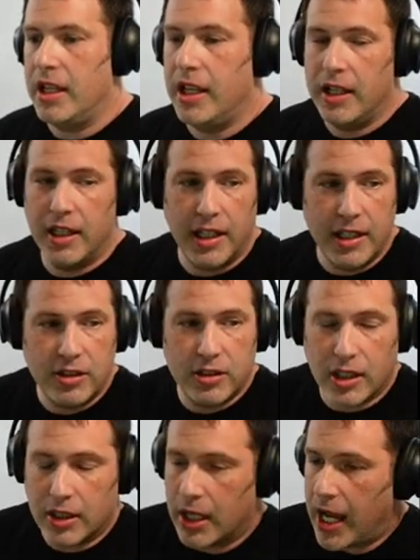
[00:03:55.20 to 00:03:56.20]
It
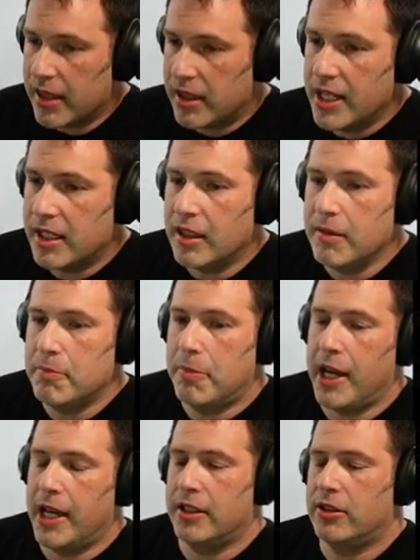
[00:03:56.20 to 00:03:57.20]
is, I think the
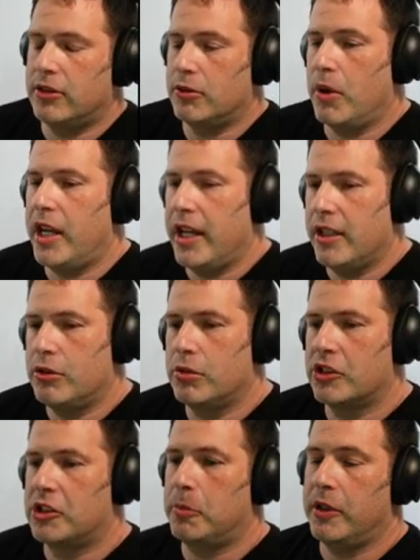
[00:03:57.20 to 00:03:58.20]
best way
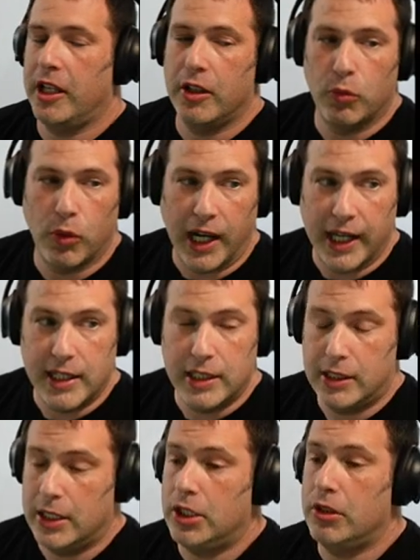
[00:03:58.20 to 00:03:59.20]
to explain why
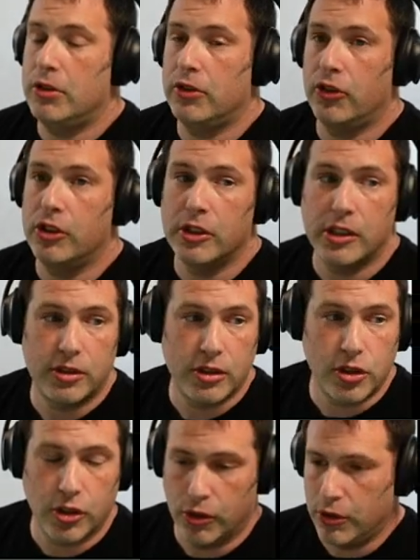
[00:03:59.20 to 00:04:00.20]
this is useful is
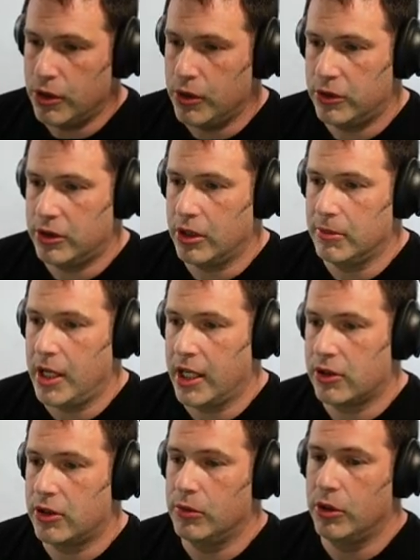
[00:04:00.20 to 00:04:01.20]
to show you some
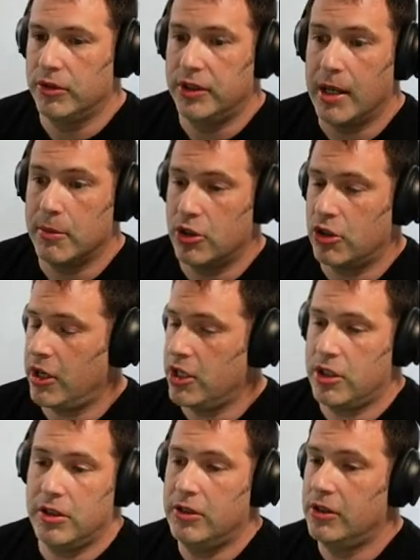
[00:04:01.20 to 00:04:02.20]
actual
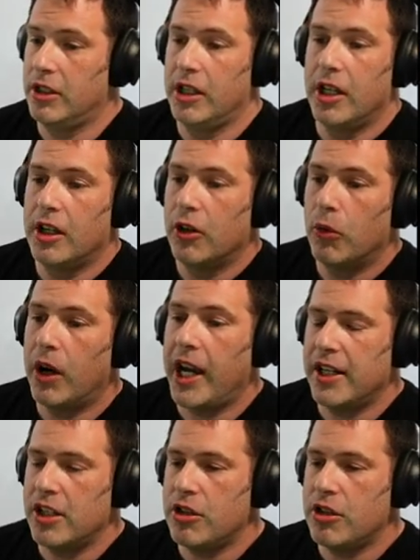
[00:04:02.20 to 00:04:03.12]
demonstrations why it